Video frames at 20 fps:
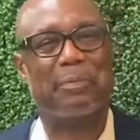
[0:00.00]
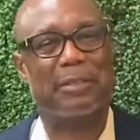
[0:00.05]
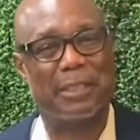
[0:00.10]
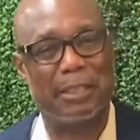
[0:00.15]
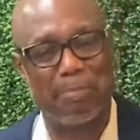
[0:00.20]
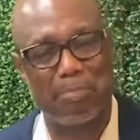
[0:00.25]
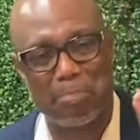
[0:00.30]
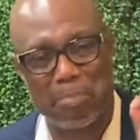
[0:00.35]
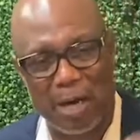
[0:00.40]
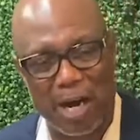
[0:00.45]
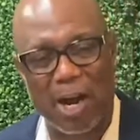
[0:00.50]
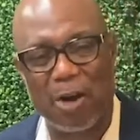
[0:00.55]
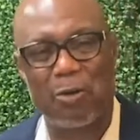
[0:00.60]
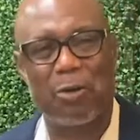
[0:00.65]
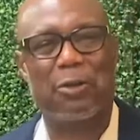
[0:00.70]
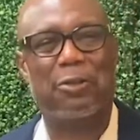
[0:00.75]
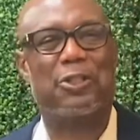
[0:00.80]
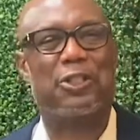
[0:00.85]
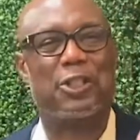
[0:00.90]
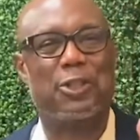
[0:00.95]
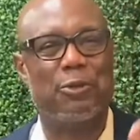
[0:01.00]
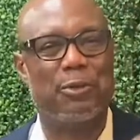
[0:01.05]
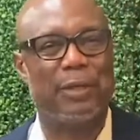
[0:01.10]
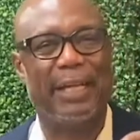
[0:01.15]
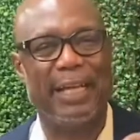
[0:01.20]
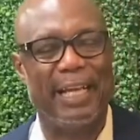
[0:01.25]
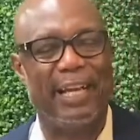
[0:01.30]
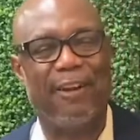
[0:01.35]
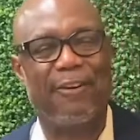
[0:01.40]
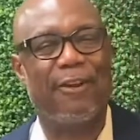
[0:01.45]
Tomorrow, tune
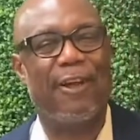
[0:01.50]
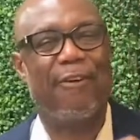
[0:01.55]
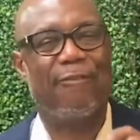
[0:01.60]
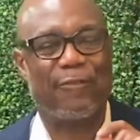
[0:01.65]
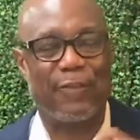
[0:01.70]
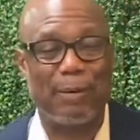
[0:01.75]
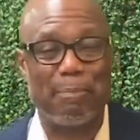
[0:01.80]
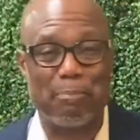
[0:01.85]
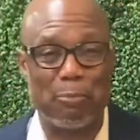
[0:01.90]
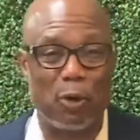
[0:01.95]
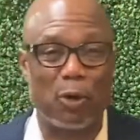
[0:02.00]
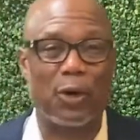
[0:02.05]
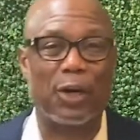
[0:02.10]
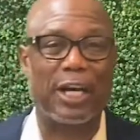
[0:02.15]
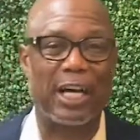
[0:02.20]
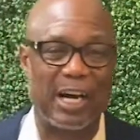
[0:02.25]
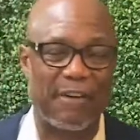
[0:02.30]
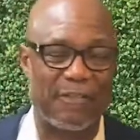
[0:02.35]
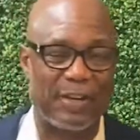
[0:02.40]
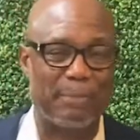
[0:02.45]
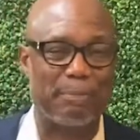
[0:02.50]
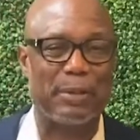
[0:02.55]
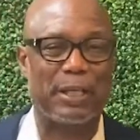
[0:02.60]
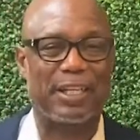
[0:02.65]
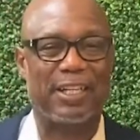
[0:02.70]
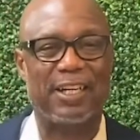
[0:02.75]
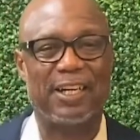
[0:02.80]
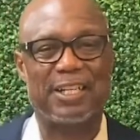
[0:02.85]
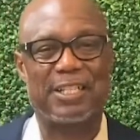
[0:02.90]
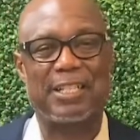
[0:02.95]
in for more of it
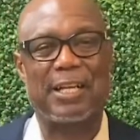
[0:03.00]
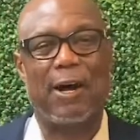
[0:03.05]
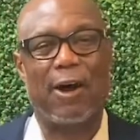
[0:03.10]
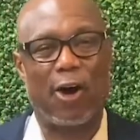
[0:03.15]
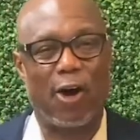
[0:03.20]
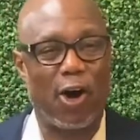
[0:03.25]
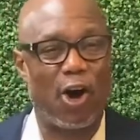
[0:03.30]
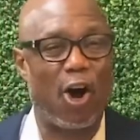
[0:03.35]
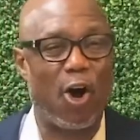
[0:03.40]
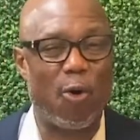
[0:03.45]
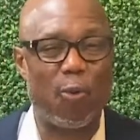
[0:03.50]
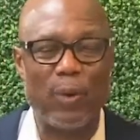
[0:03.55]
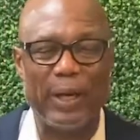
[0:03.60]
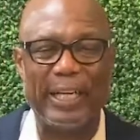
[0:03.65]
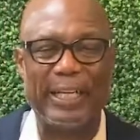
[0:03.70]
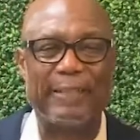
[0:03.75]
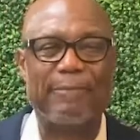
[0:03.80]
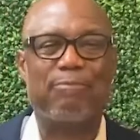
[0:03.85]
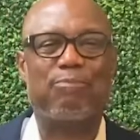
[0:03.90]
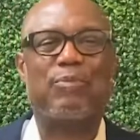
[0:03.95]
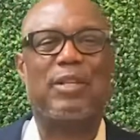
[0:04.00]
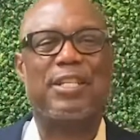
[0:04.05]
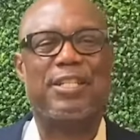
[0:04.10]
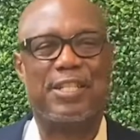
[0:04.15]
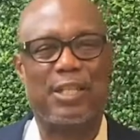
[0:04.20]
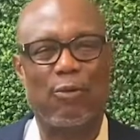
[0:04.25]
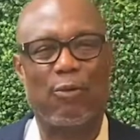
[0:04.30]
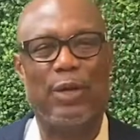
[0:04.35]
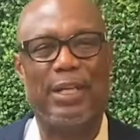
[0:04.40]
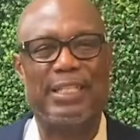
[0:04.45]
because all week the
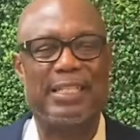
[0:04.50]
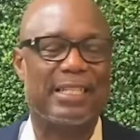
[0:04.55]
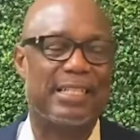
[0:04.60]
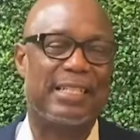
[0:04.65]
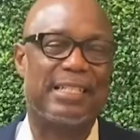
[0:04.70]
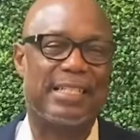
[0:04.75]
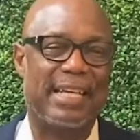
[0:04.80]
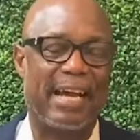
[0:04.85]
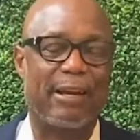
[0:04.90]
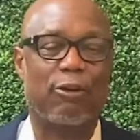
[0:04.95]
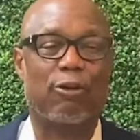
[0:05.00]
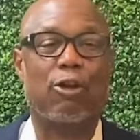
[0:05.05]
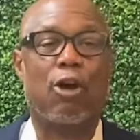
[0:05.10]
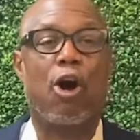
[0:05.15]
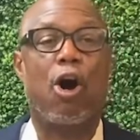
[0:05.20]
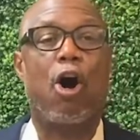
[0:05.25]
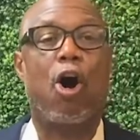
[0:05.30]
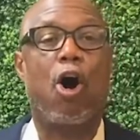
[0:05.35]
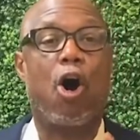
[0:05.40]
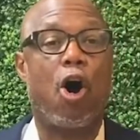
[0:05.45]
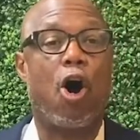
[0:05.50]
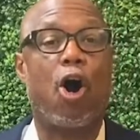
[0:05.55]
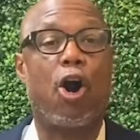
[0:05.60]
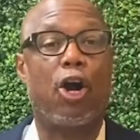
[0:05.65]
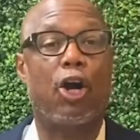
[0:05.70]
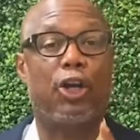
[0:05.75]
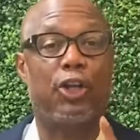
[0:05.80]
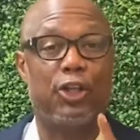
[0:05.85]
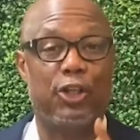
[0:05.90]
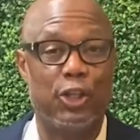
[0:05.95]
series is entitled
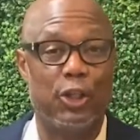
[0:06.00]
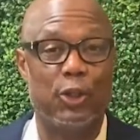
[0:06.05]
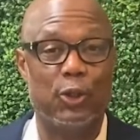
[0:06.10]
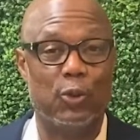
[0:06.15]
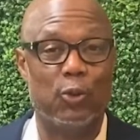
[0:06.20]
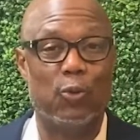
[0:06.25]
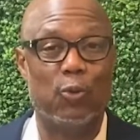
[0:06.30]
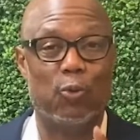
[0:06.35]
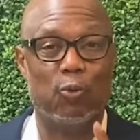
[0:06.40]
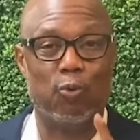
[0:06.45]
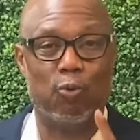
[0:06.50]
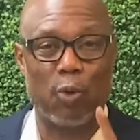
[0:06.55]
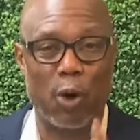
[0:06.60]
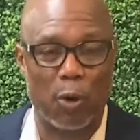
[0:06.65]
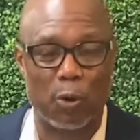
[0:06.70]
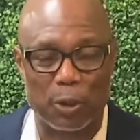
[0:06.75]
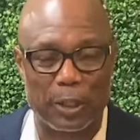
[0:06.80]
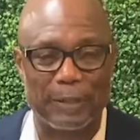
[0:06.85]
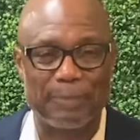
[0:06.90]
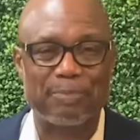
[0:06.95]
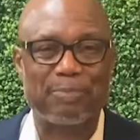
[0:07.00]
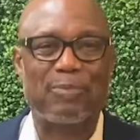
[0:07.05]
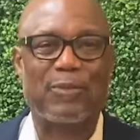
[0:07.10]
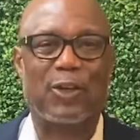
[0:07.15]
Are You Woke?